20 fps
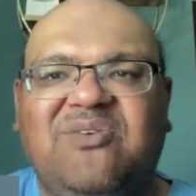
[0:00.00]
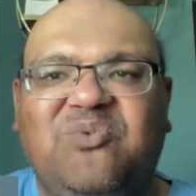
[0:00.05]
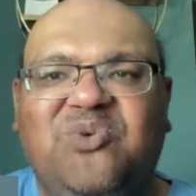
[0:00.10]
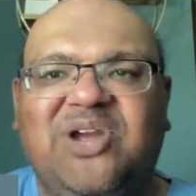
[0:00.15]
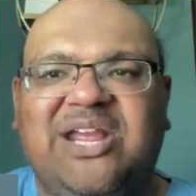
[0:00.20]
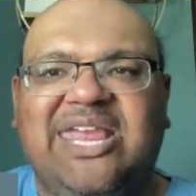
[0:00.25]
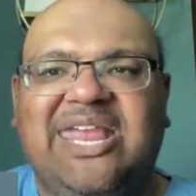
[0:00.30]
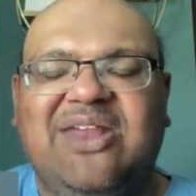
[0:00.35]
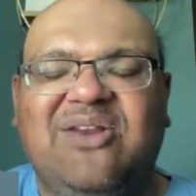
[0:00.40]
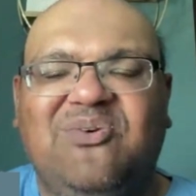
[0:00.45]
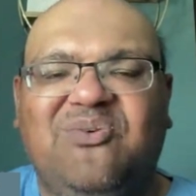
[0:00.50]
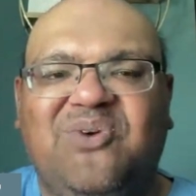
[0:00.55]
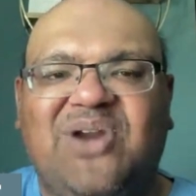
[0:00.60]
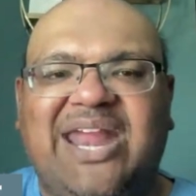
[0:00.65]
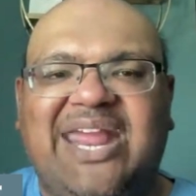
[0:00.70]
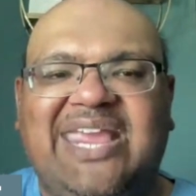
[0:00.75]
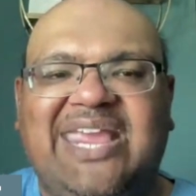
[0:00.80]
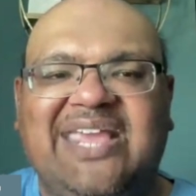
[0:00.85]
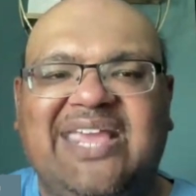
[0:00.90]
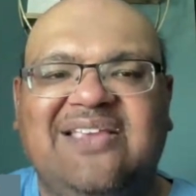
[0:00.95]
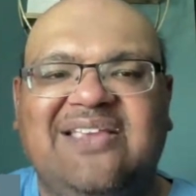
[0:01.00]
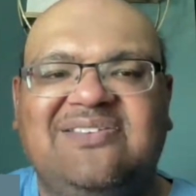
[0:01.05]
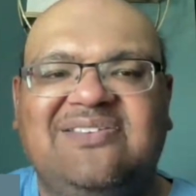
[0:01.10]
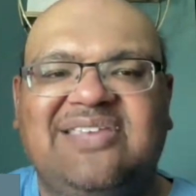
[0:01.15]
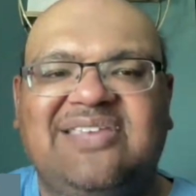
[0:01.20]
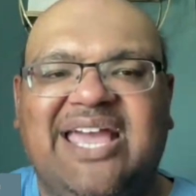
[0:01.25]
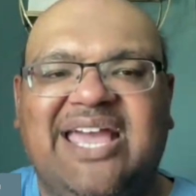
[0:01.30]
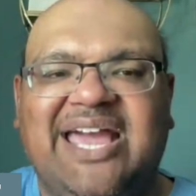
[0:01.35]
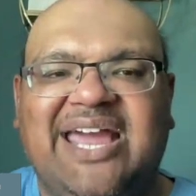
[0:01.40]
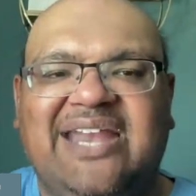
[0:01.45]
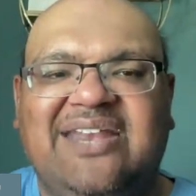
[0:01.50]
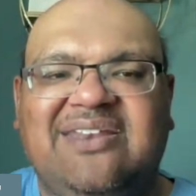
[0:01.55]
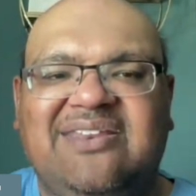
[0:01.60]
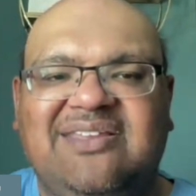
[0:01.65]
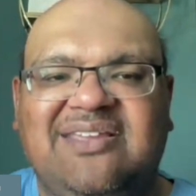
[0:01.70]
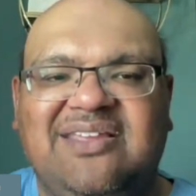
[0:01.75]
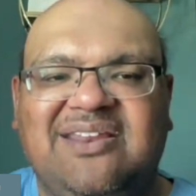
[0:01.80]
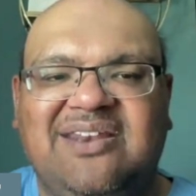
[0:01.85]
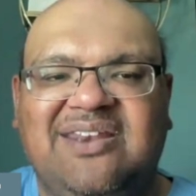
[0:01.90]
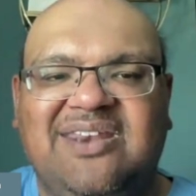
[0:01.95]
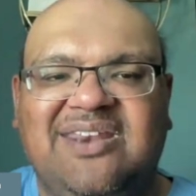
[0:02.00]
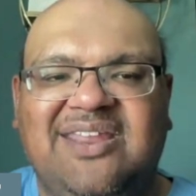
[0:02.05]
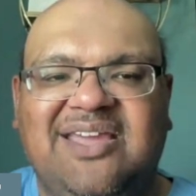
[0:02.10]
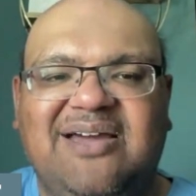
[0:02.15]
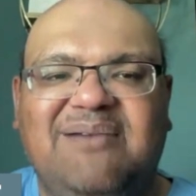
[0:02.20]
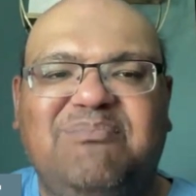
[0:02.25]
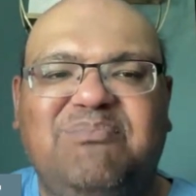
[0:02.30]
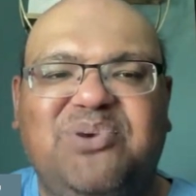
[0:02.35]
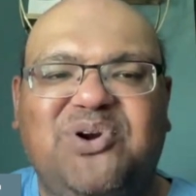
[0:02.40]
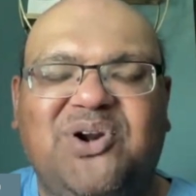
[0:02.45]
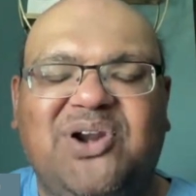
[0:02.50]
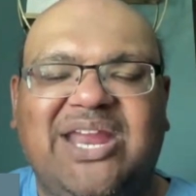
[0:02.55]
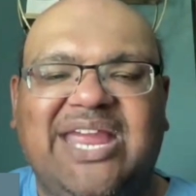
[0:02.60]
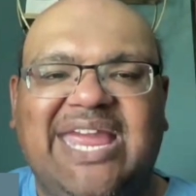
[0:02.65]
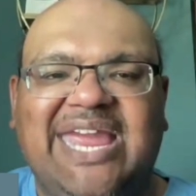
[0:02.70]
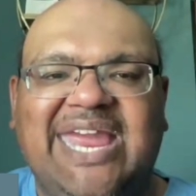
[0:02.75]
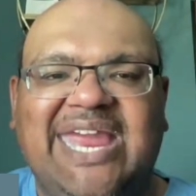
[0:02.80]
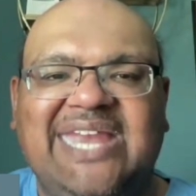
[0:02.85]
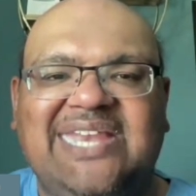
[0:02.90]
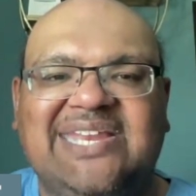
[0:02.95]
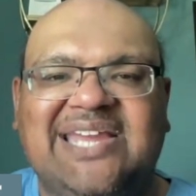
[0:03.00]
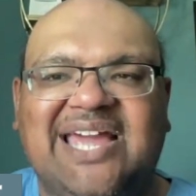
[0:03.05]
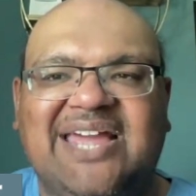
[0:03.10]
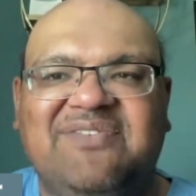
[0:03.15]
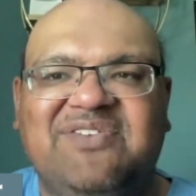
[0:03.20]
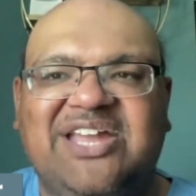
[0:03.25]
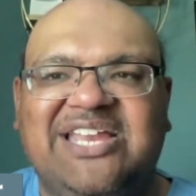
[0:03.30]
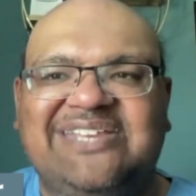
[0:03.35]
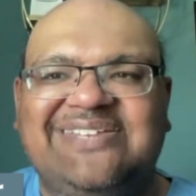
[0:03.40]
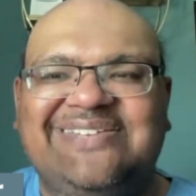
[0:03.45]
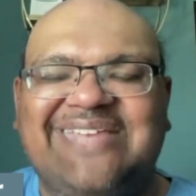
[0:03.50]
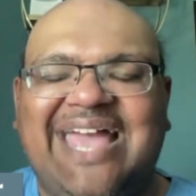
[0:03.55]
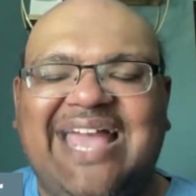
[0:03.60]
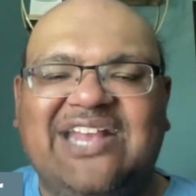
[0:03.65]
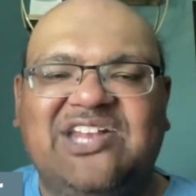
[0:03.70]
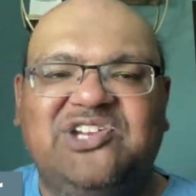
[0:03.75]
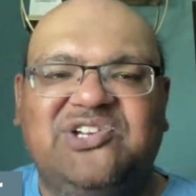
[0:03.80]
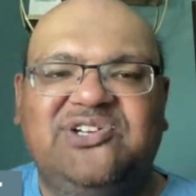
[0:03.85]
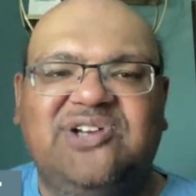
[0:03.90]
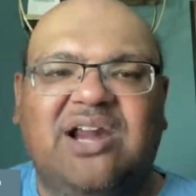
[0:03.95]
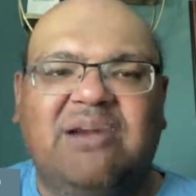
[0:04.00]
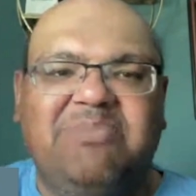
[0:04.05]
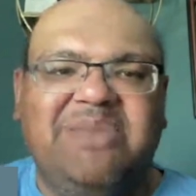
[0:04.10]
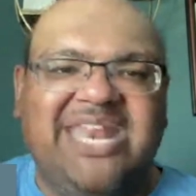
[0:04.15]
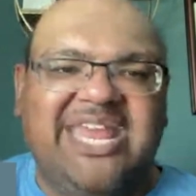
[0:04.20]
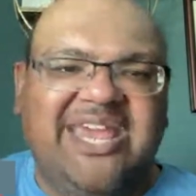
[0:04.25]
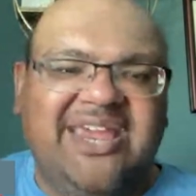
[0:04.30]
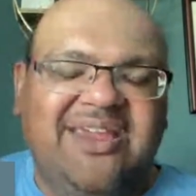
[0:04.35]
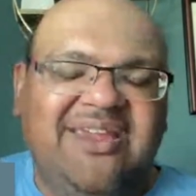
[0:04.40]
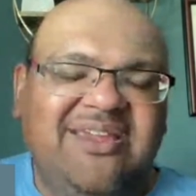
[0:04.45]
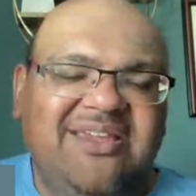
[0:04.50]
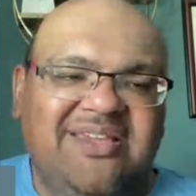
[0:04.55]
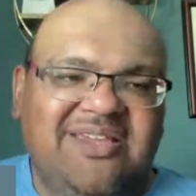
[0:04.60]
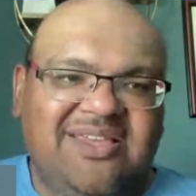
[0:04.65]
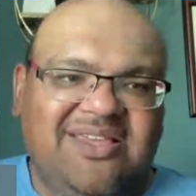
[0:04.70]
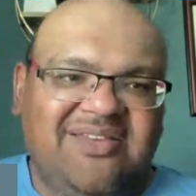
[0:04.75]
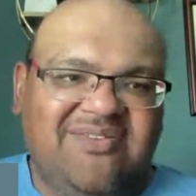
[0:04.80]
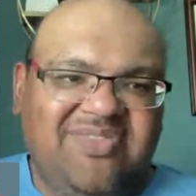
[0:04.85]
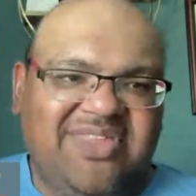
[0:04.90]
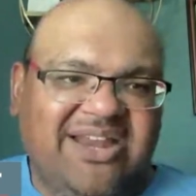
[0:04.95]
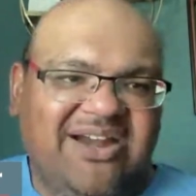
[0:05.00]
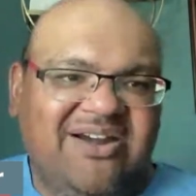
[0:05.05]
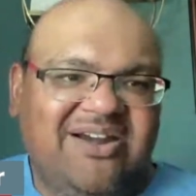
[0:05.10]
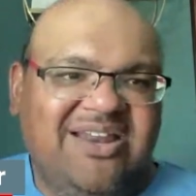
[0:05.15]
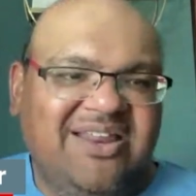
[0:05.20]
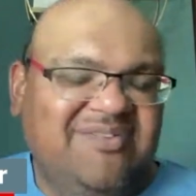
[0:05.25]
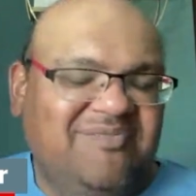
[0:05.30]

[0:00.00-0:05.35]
rookie rankings. At number 8, I've got Zach Charbonnet there.